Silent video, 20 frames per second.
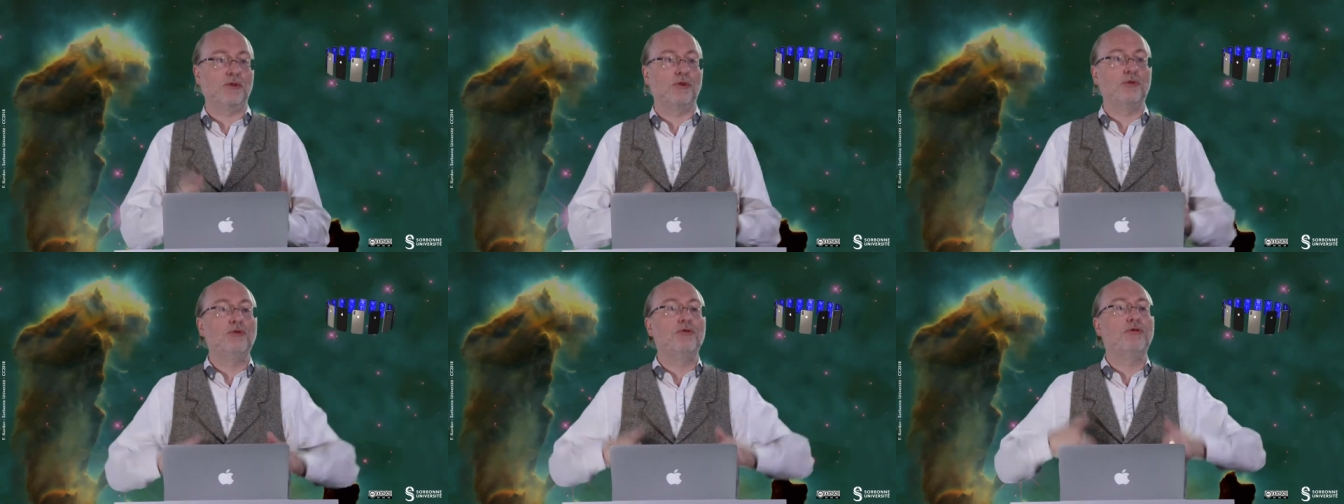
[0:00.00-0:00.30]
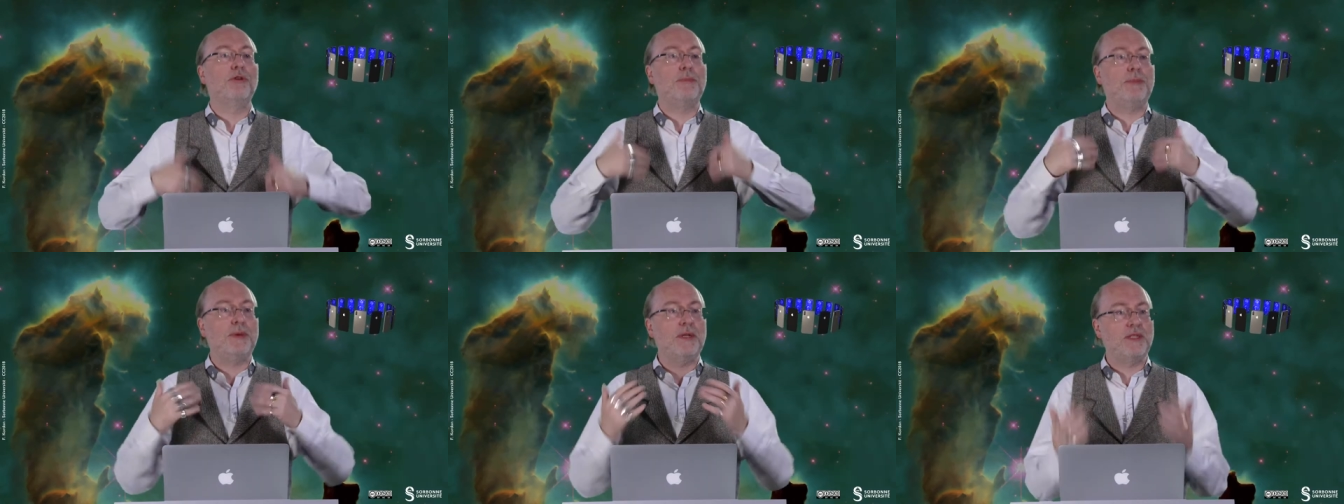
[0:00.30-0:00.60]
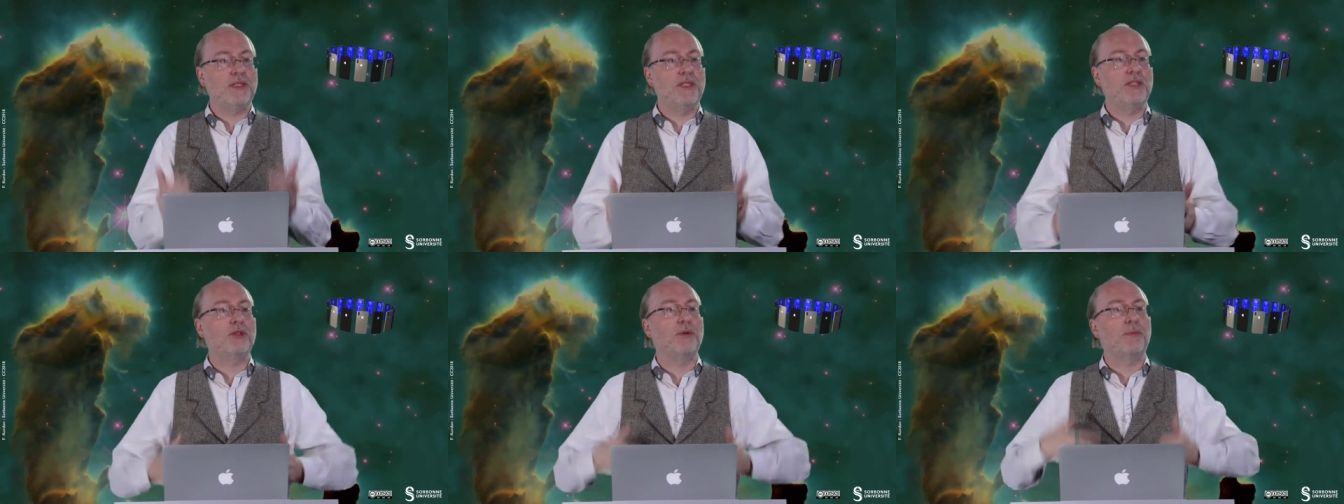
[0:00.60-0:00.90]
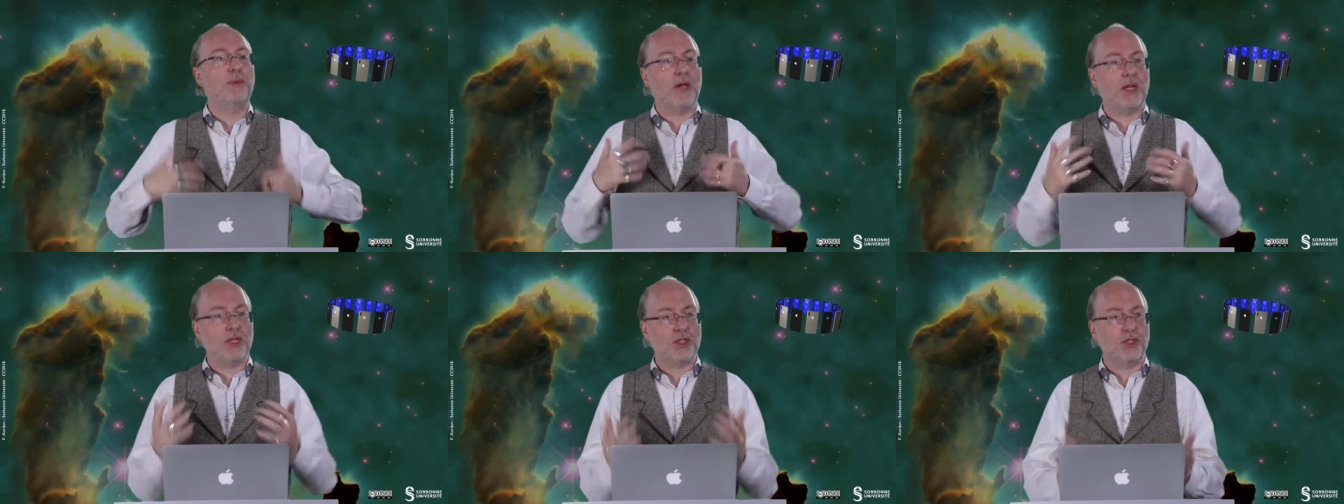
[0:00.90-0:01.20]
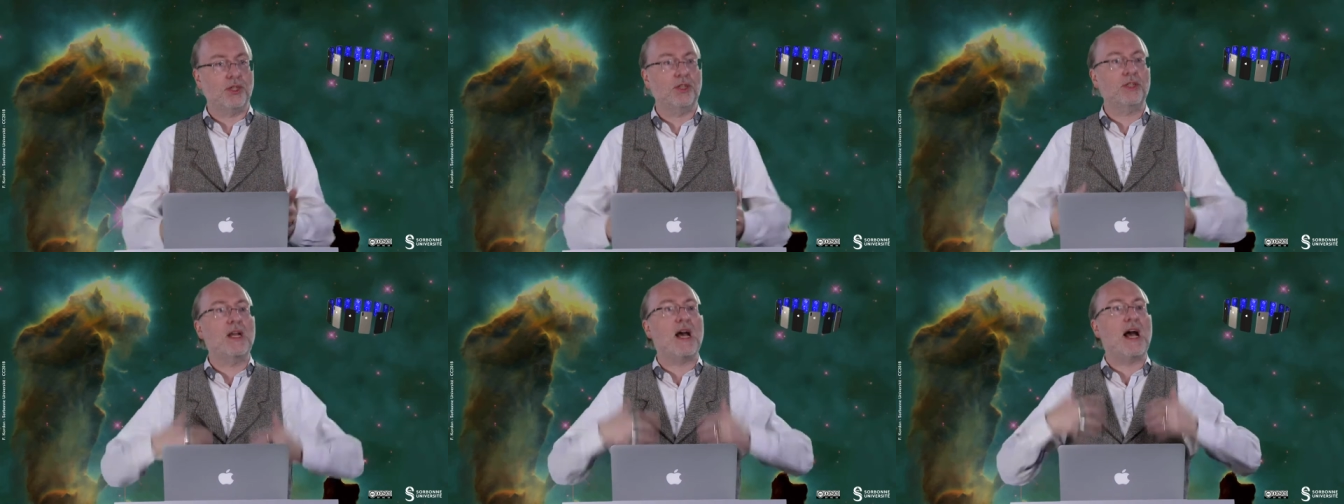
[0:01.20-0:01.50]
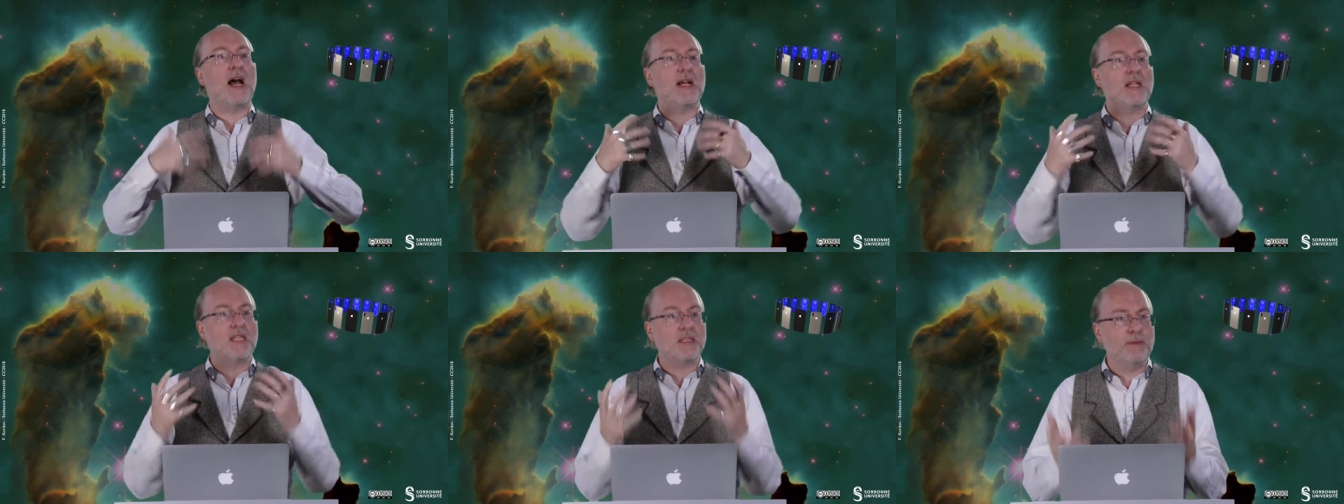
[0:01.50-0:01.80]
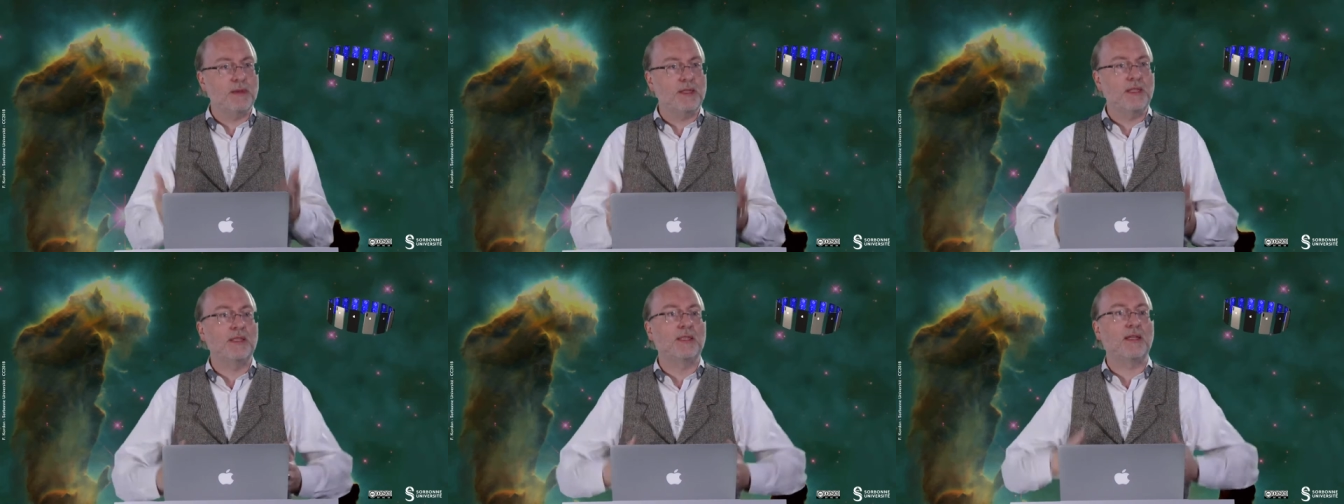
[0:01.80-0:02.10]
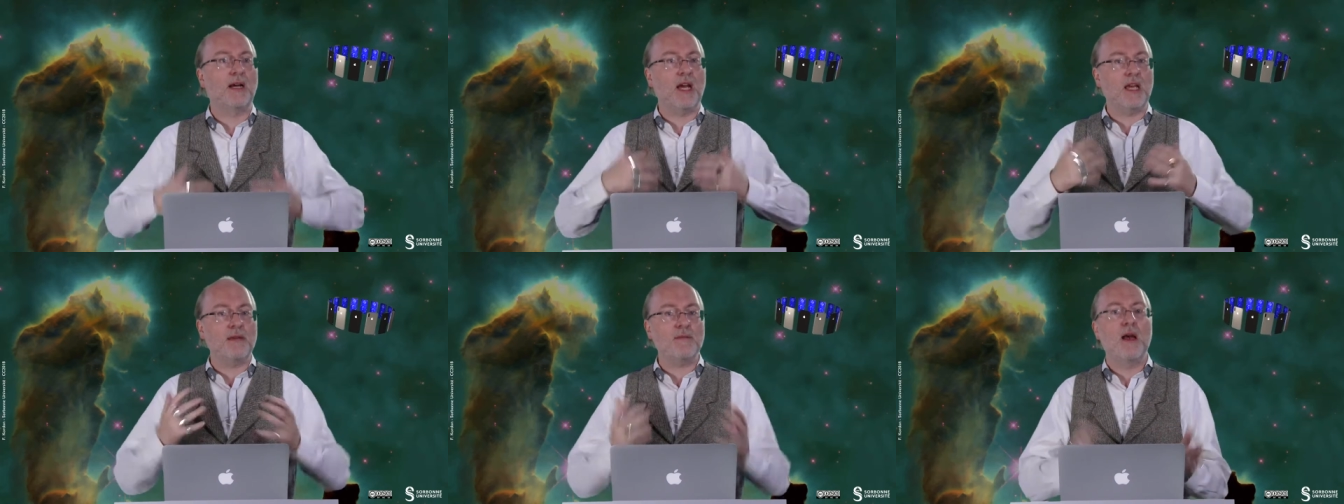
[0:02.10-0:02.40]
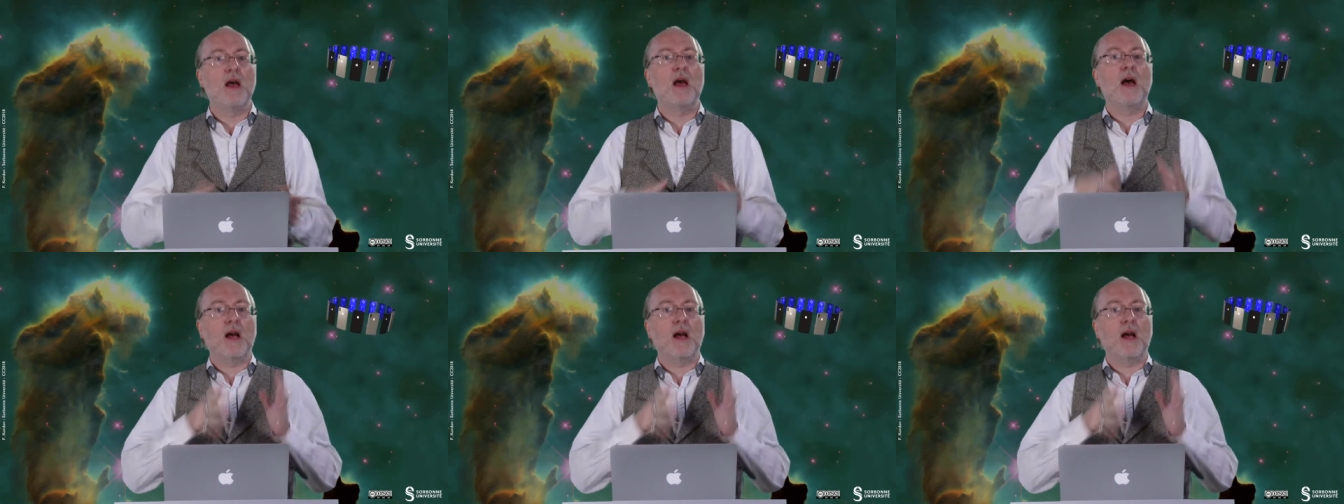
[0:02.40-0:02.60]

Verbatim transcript: So you repeat this operation as many times